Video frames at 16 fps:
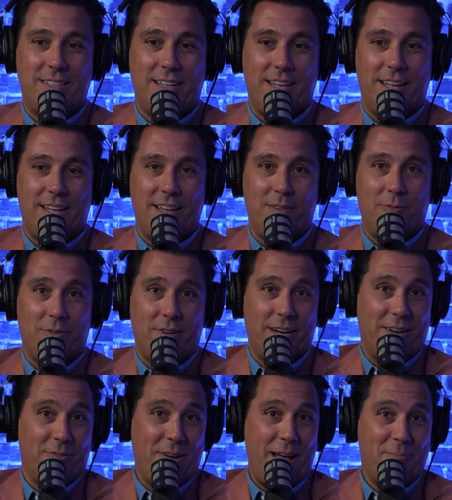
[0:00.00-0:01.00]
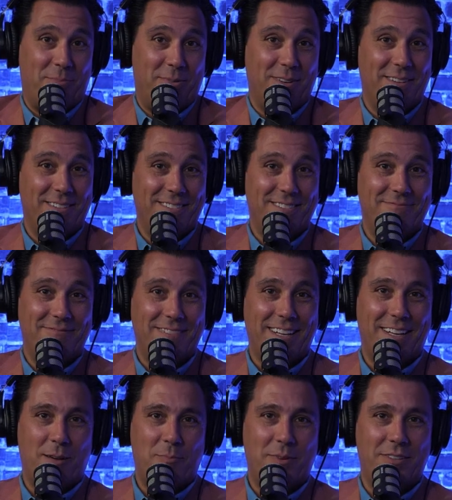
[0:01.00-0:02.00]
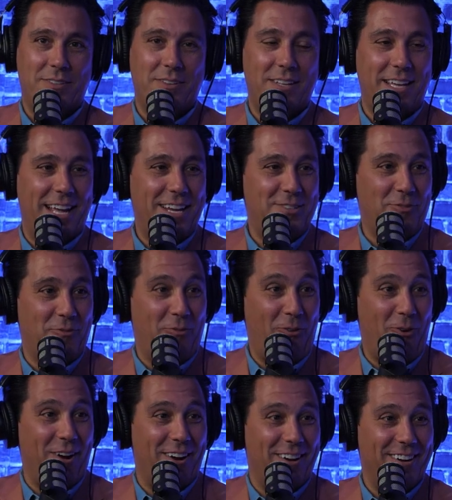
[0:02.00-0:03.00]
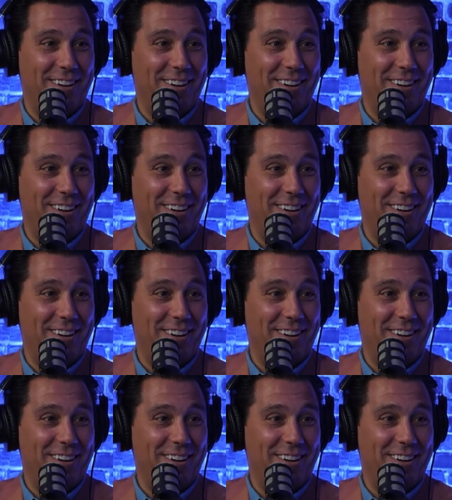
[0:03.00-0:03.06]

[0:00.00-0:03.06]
uh, where I grew up, like up oh, until nice. the age of four.